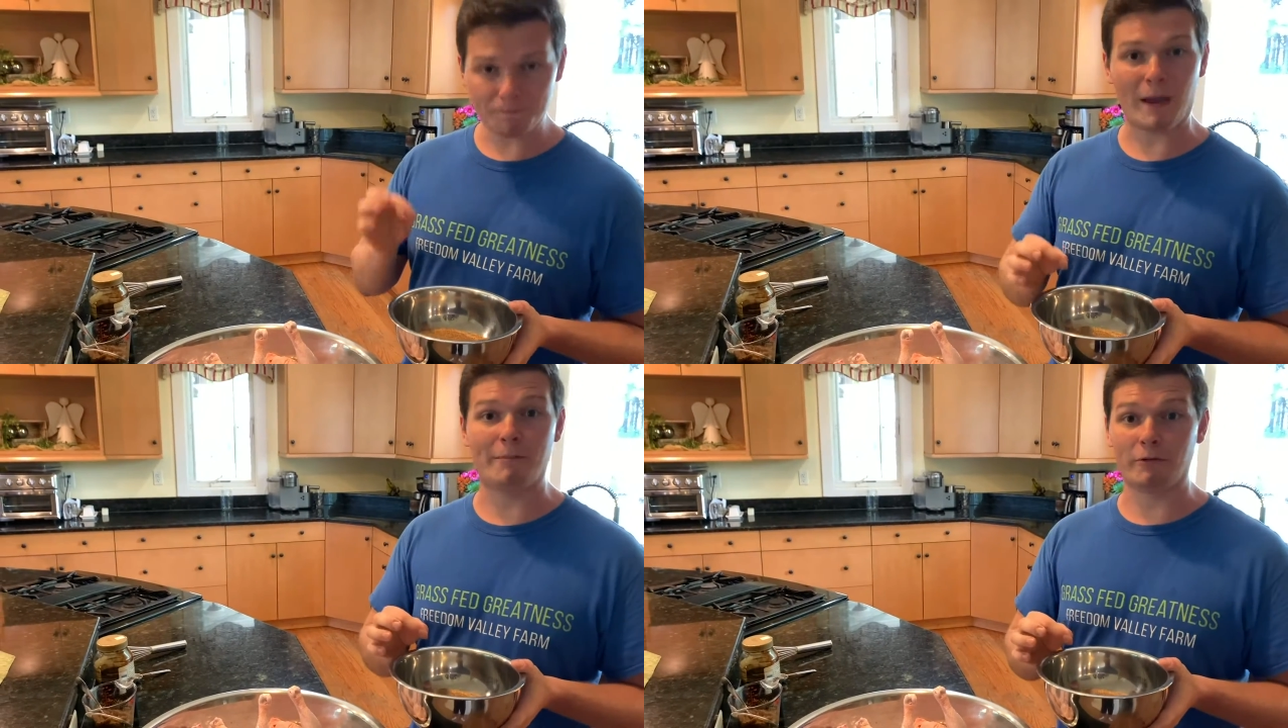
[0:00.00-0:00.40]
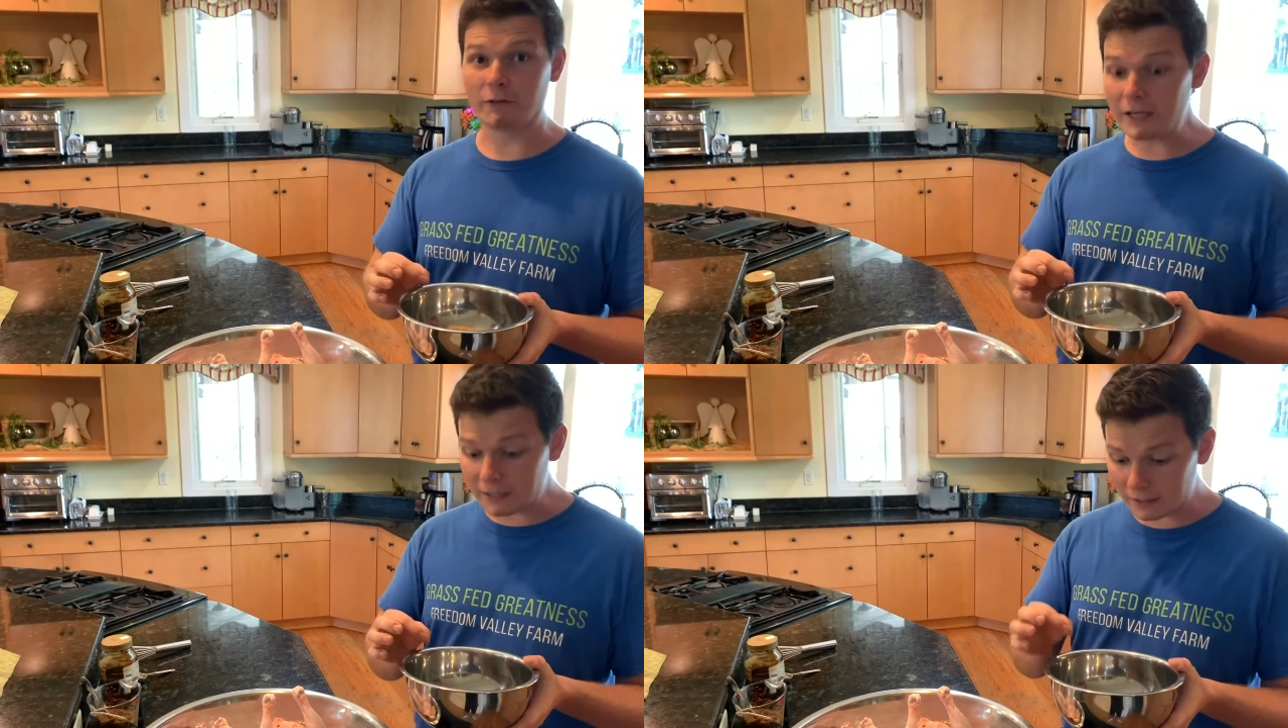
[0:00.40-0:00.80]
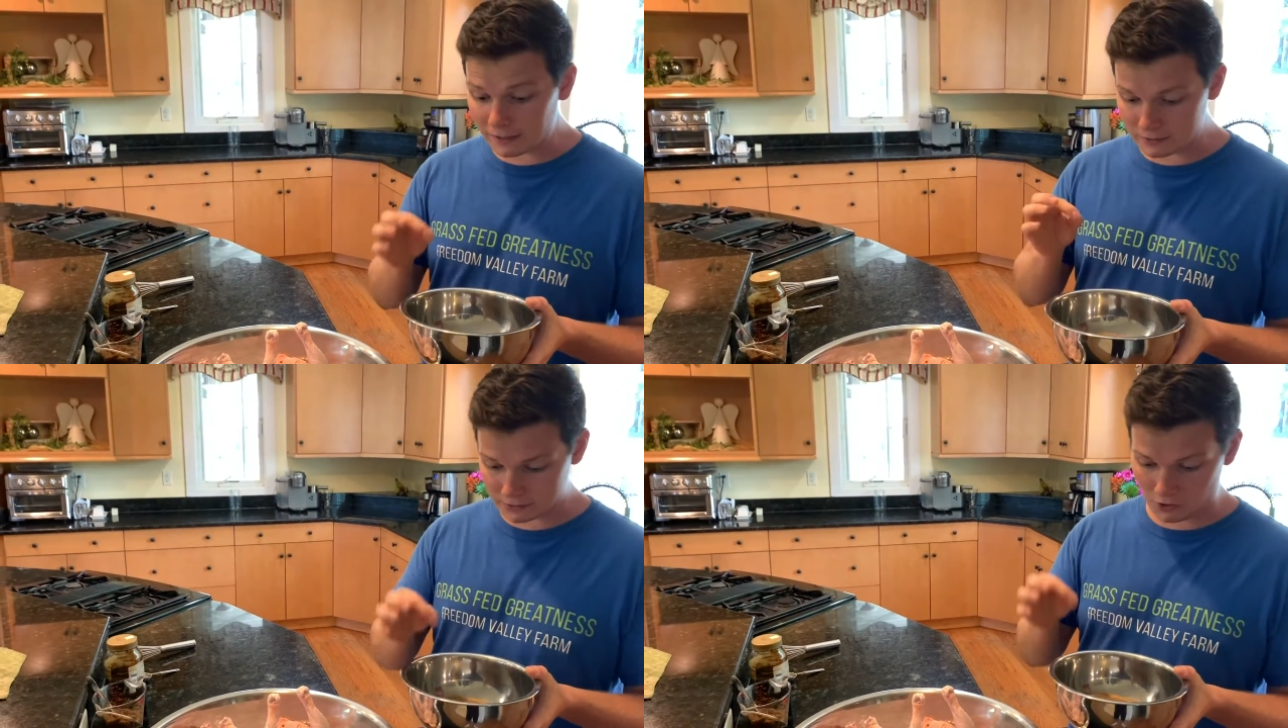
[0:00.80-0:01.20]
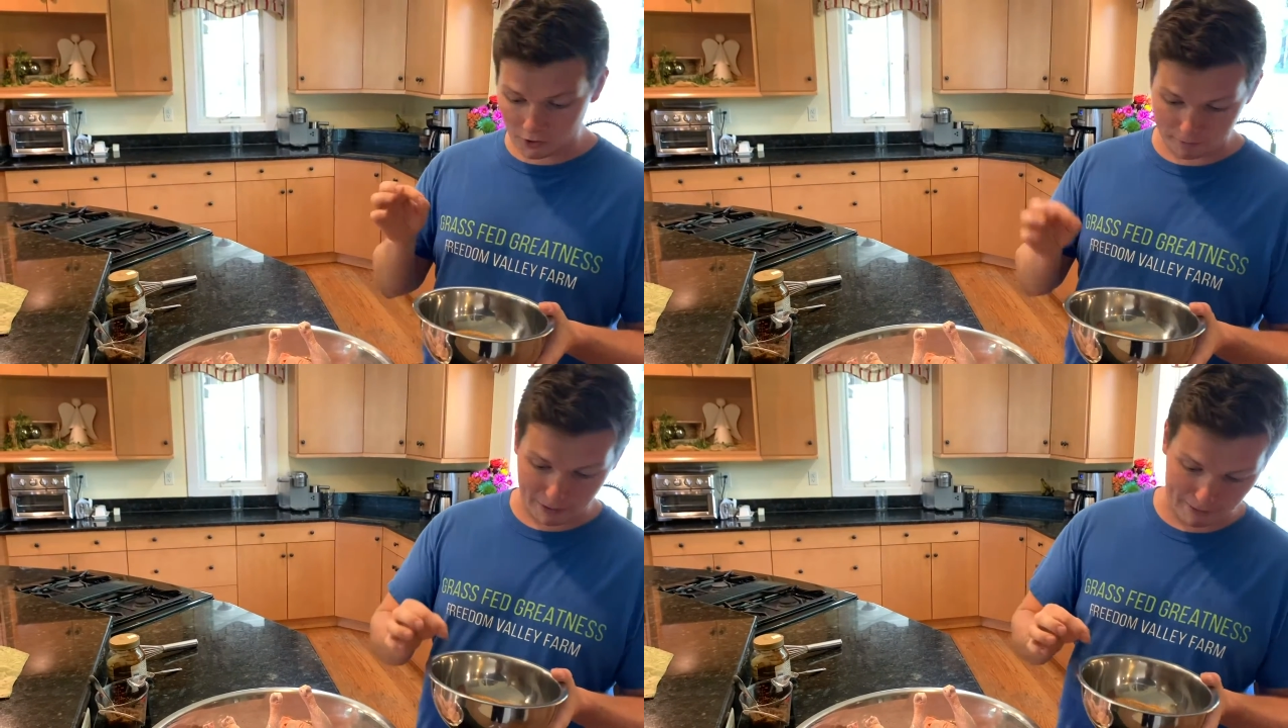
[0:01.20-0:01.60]
paprika,
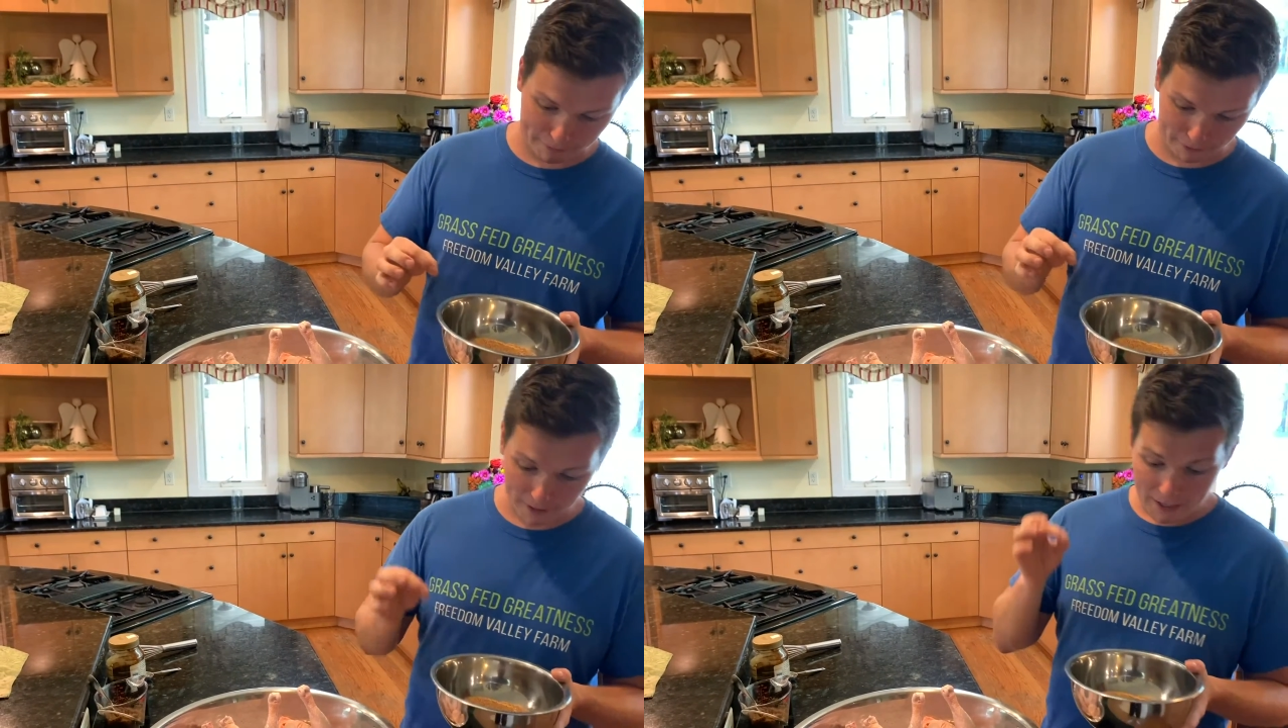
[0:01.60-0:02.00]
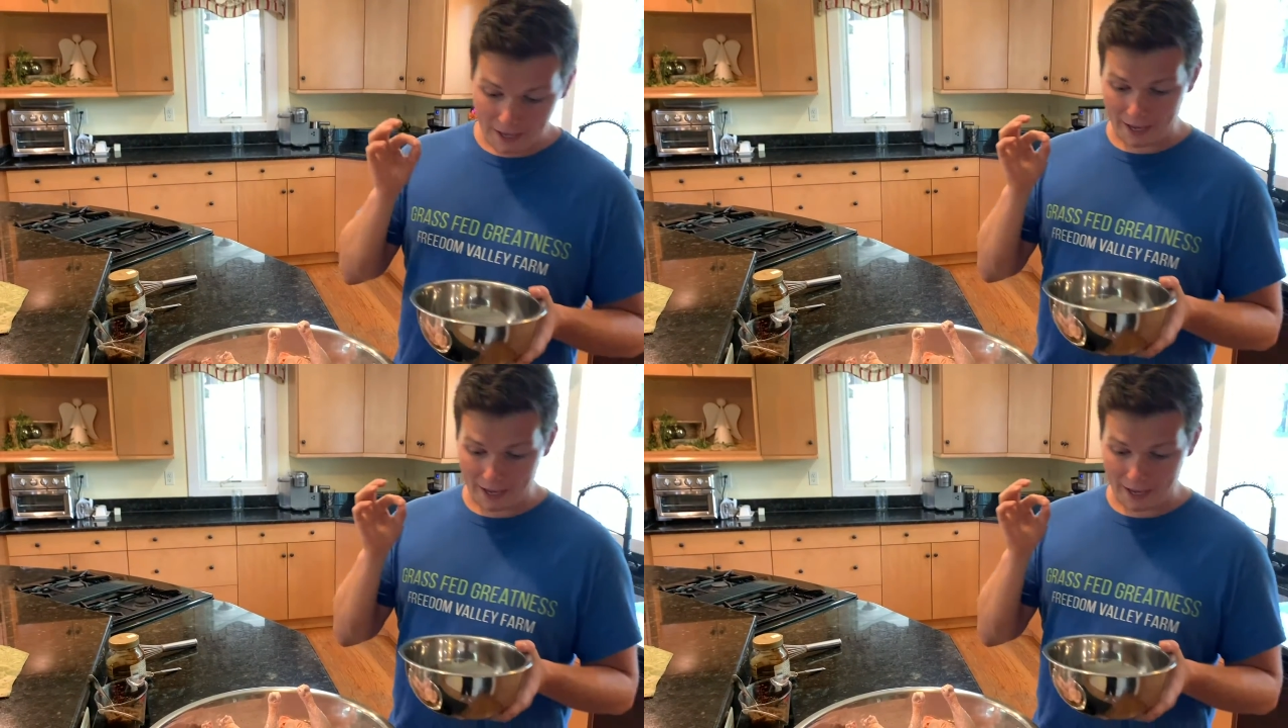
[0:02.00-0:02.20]
salt, pepper,